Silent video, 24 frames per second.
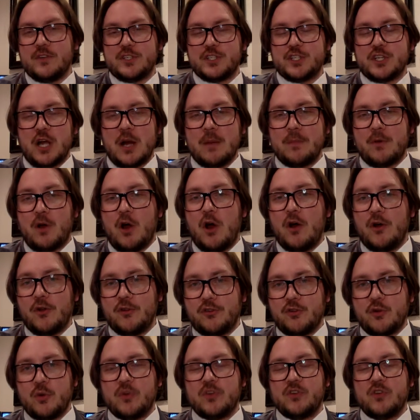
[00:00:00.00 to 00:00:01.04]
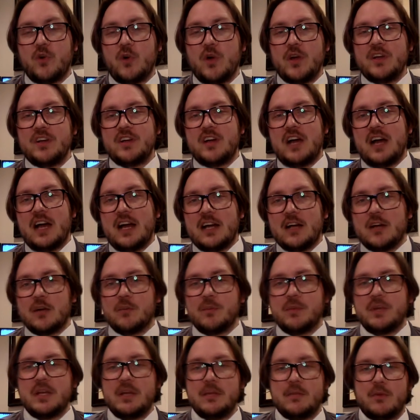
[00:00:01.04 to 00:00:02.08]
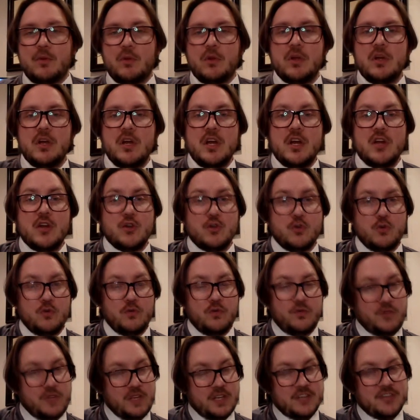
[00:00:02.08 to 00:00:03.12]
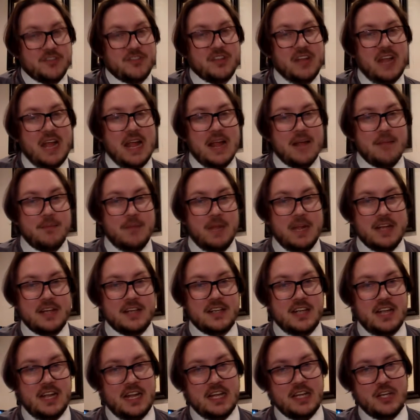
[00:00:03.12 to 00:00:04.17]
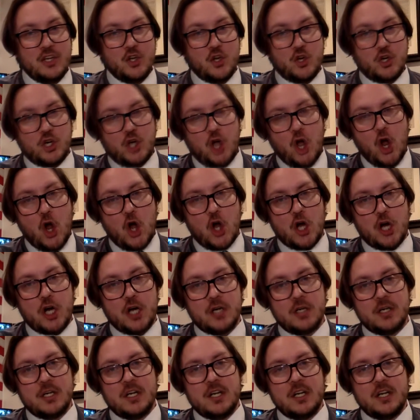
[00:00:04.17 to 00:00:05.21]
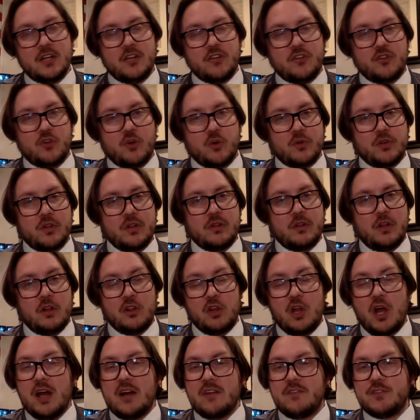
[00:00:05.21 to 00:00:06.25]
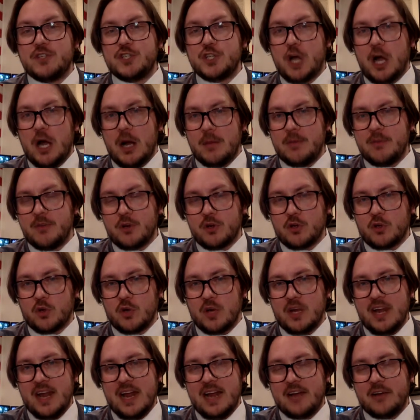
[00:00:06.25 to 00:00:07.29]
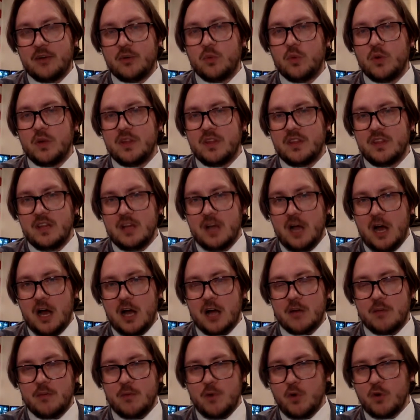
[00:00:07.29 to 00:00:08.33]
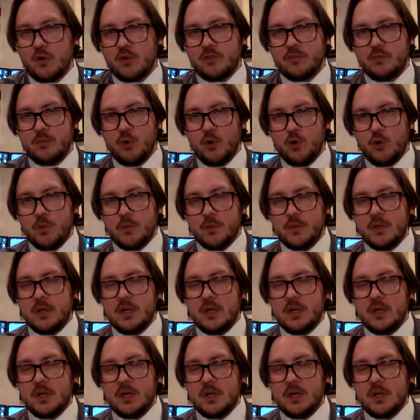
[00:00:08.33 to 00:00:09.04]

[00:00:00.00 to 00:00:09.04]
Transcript: shop also is going to hire people to fix and maintain your car. So a lot of jobs are created with the automotive boom.